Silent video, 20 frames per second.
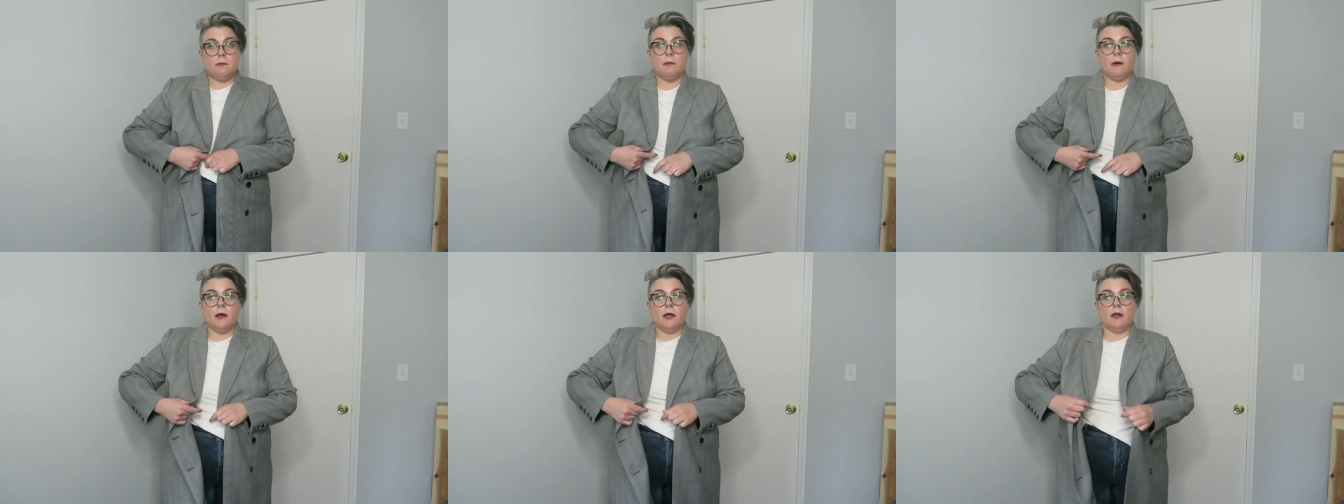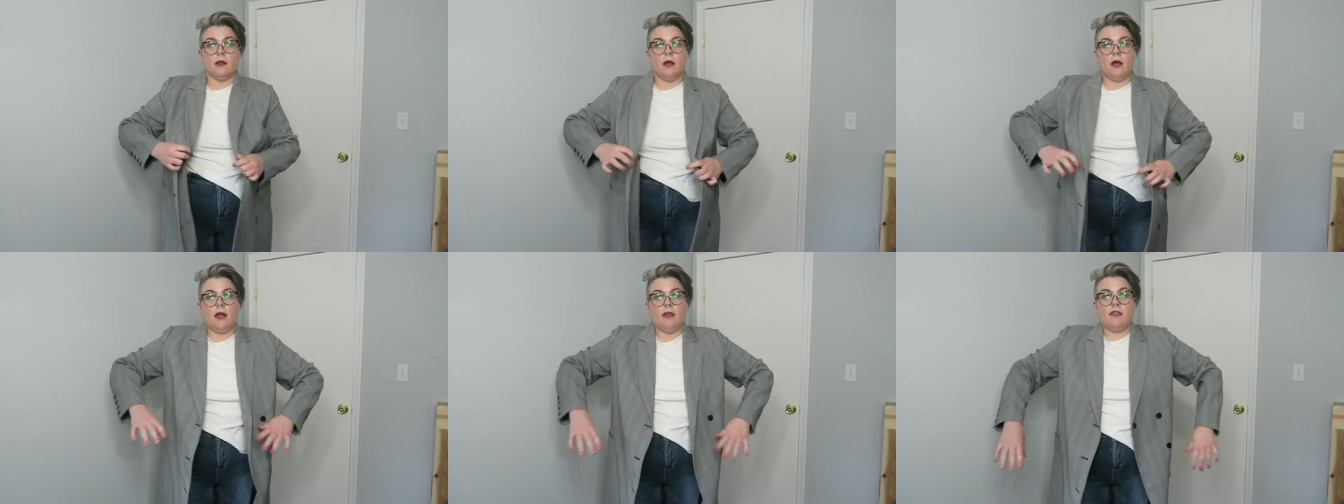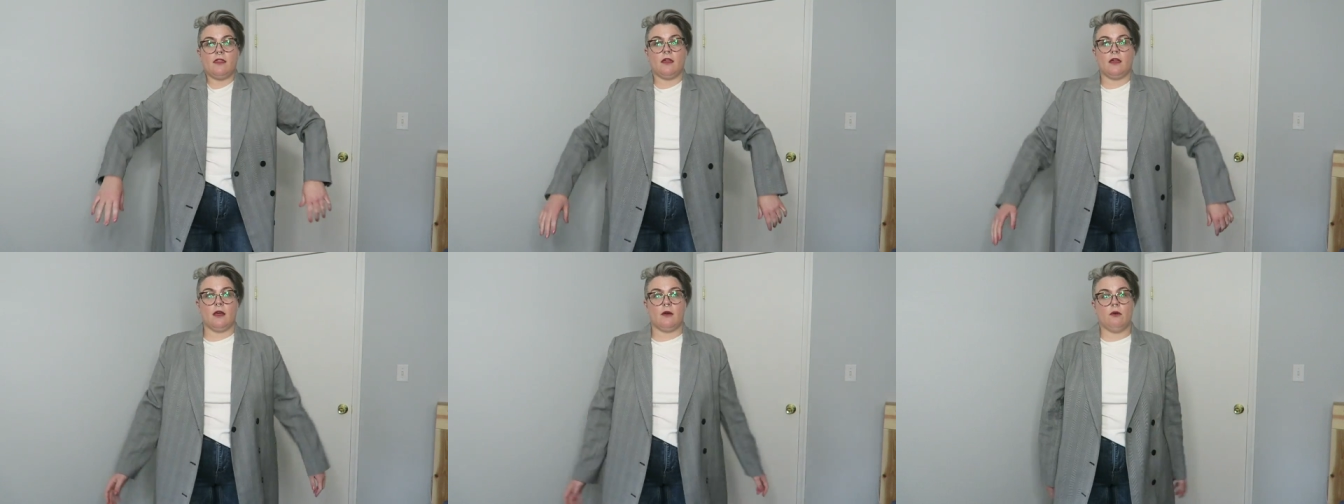but
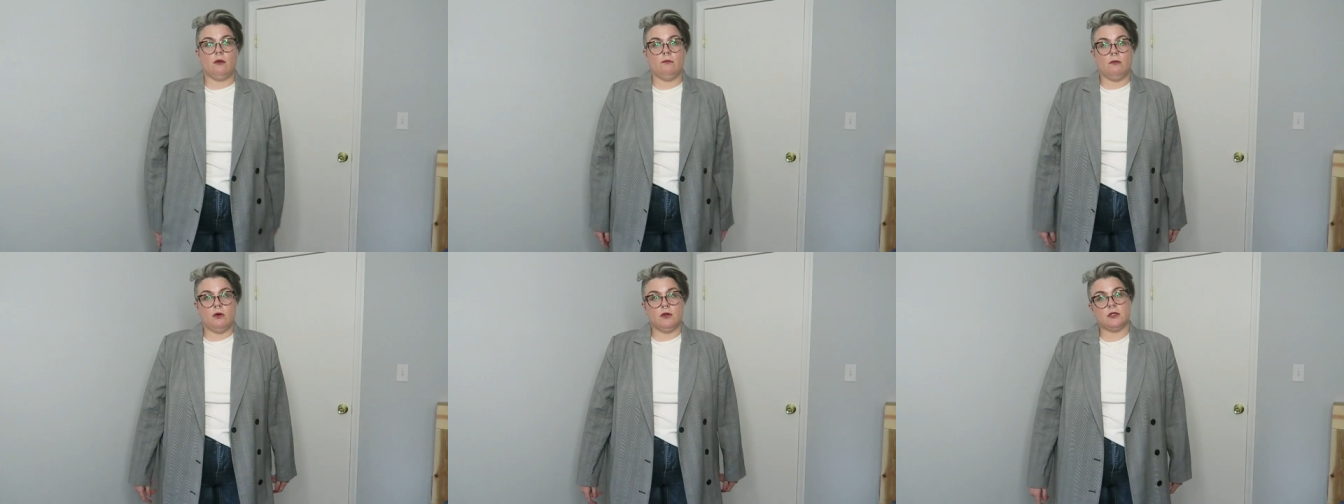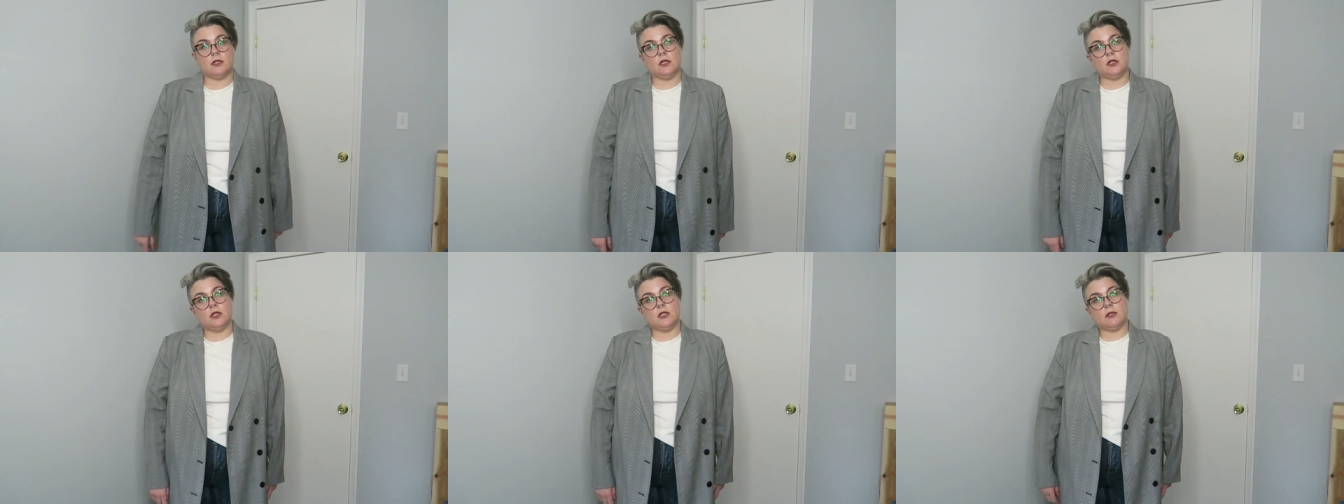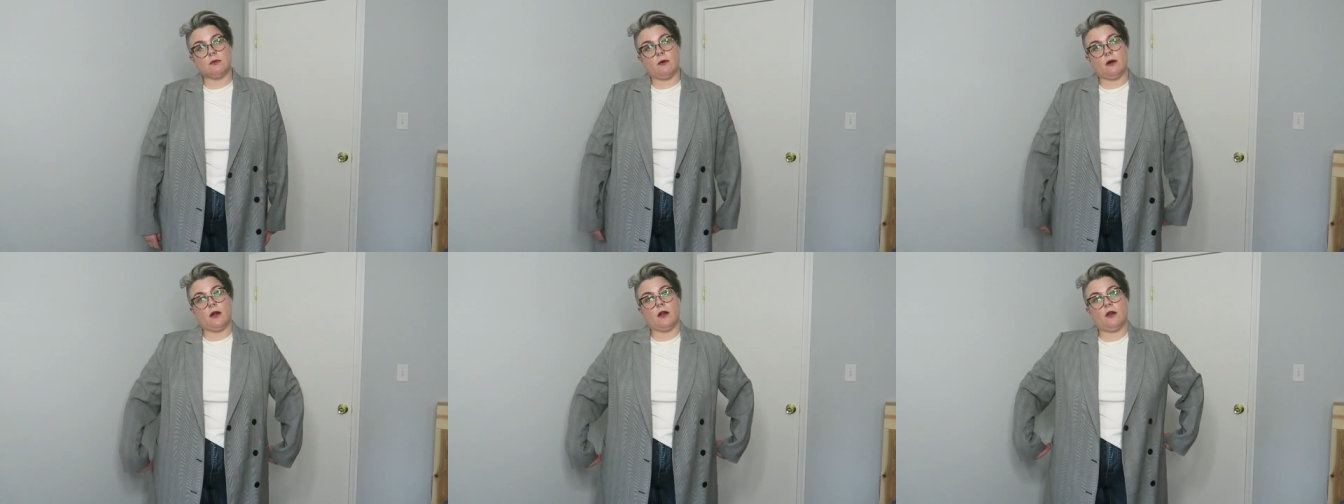I think I would mostly
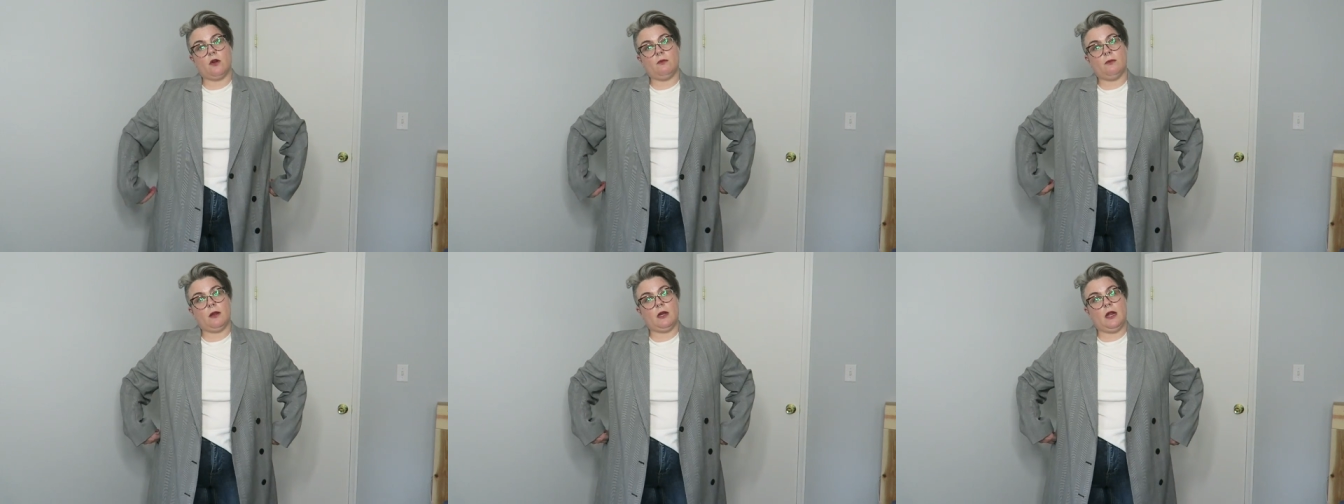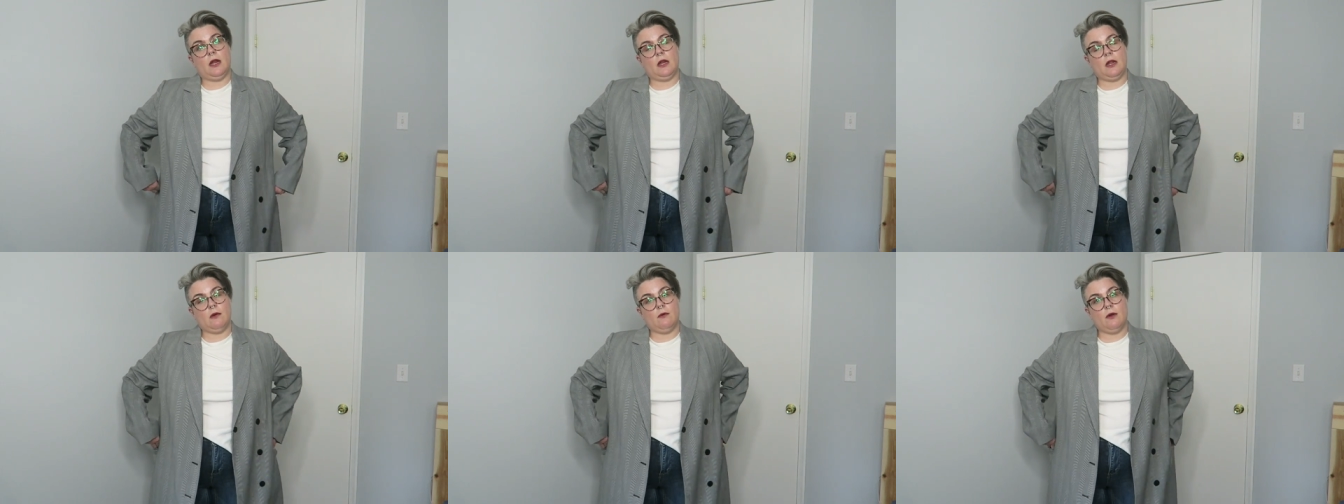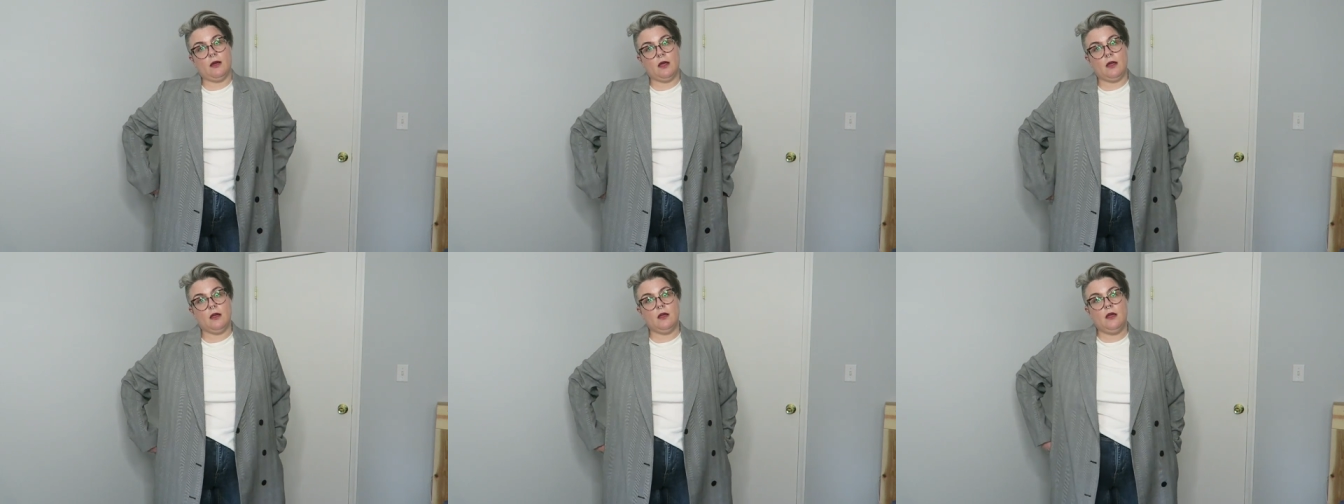just wear it open
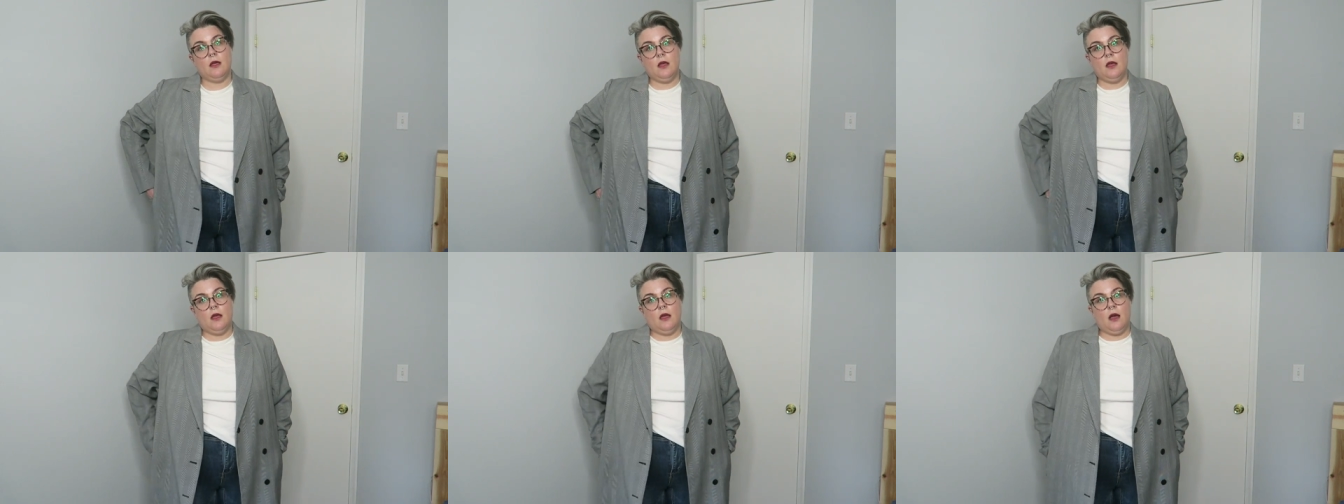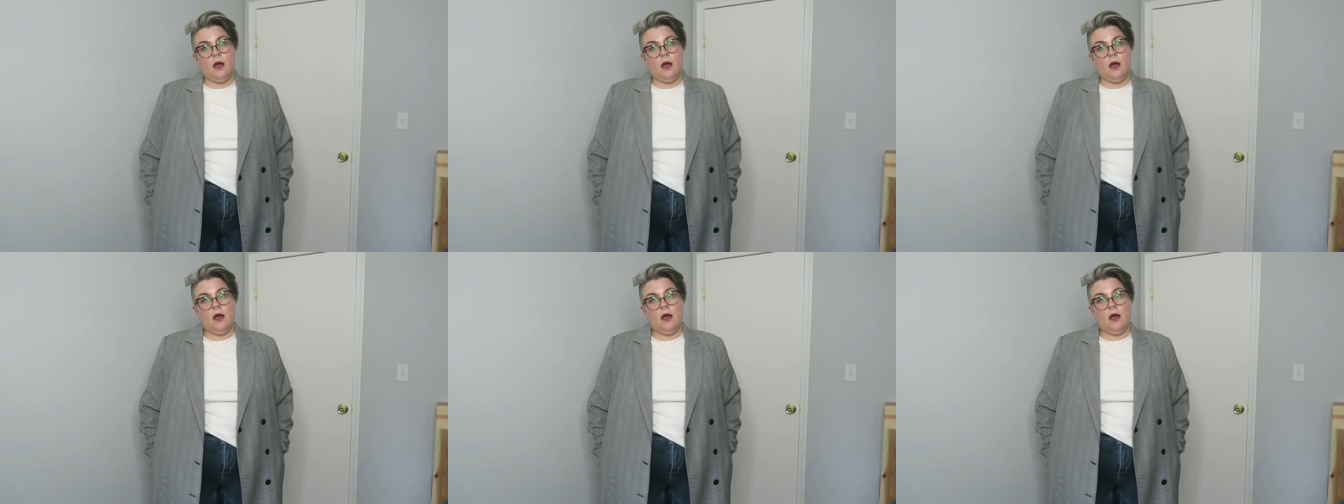anyway.